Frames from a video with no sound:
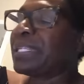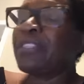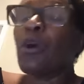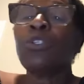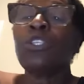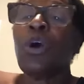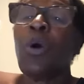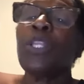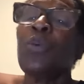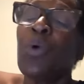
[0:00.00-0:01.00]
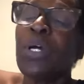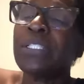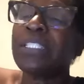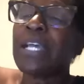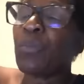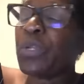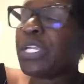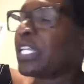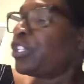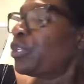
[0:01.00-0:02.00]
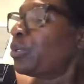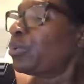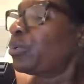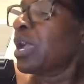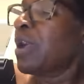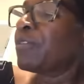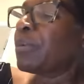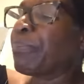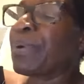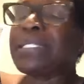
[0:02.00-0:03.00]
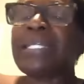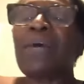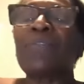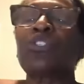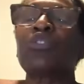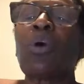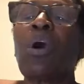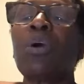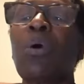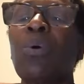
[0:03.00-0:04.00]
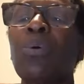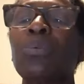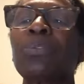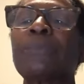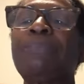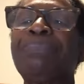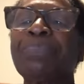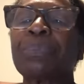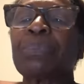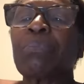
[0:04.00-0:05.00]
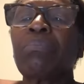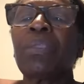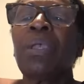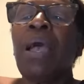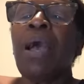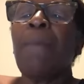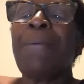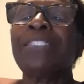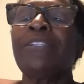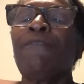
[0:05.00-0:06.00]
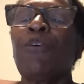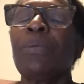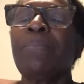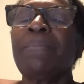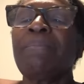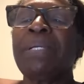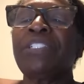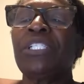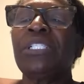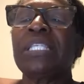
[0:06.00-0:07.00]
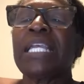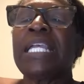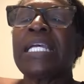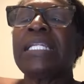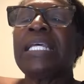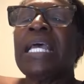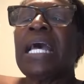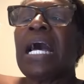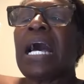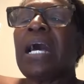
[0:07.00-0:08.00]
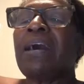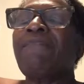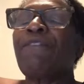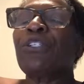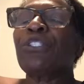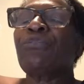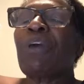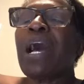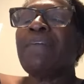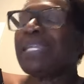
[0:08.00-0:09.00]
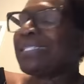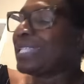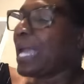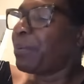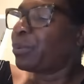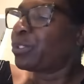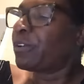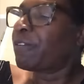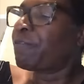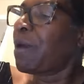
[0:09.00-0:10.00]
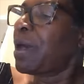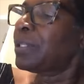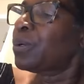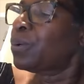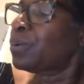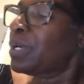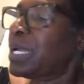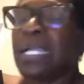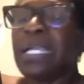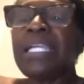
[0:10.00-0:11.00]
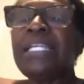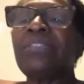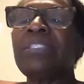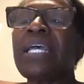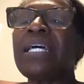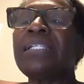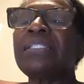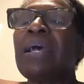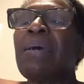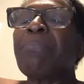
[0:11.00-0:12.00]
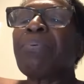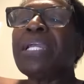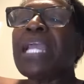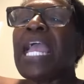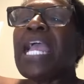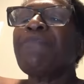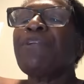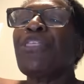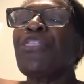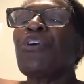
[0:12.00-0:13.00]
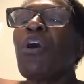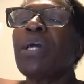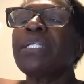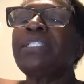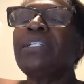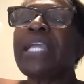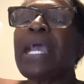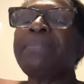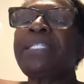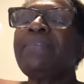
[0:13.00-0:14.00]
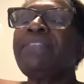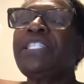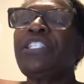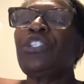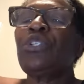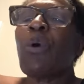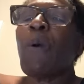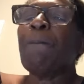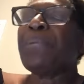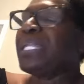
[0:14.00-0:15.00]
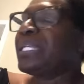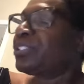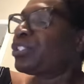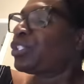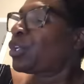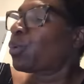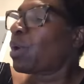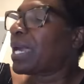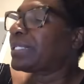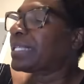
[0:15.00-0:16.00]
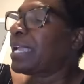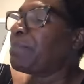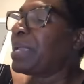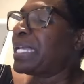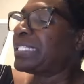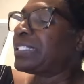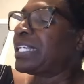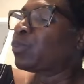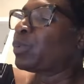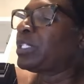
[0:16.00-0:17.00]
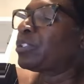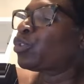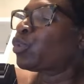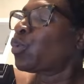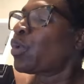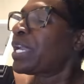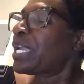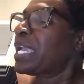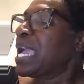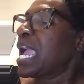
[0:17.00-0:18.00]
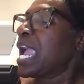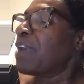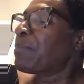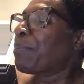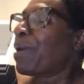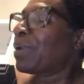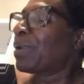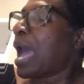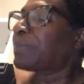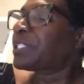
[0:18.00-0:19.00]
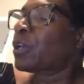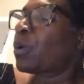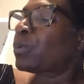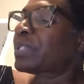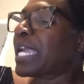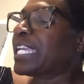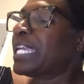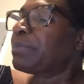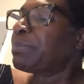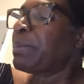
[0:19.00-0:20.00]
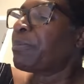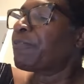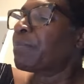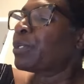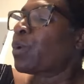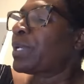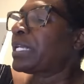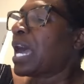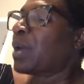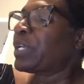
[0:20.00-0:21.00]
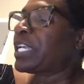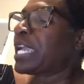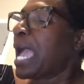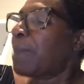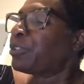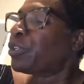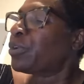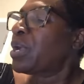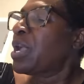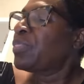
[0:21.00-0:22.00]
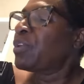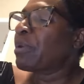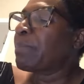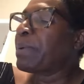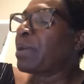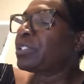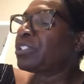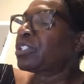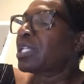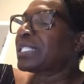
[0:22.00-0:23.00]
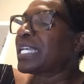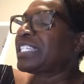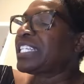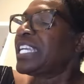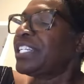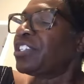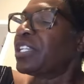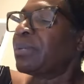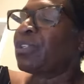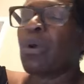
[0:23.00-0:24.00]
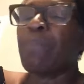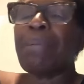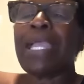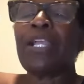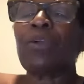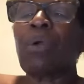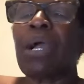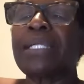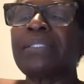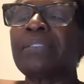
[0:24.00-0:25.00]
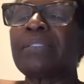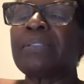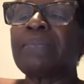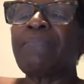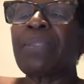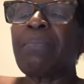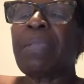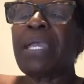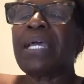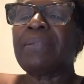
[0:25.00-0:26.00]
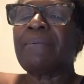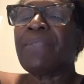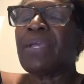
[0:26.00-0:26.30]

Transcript: And those are the only ones that we can use to break down the strongholds. Uh, Pastor Fordham mentions in uh, verse 5 example to follow. He says, bring every thought into captivity to obedience to Christ. Amen. It says, we destroy every proud obstacle that keeps people from knowing God. We capture their rebellious thoughts and teach them to obey Christ. Amen.